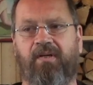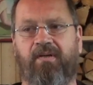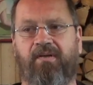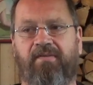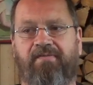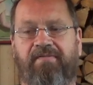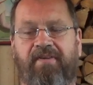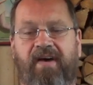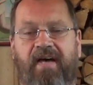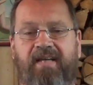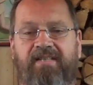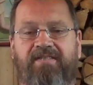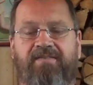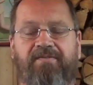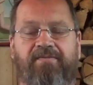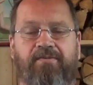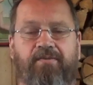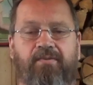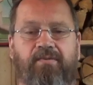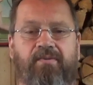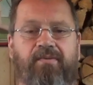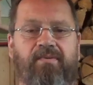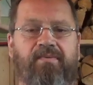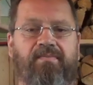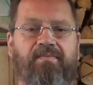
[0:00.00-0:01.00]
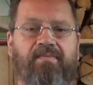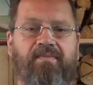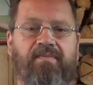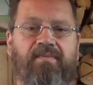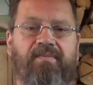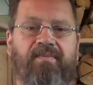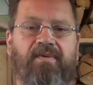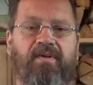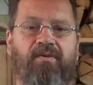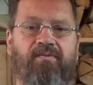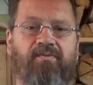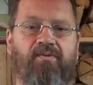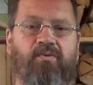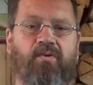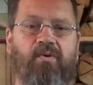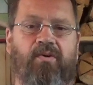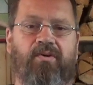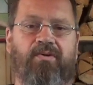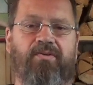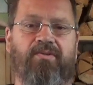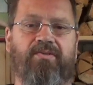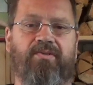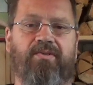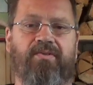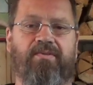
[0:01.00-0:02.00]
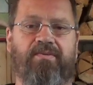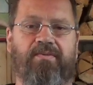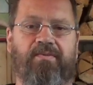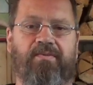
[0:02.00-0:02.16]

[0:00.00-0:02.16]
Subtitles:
Fast food, of course.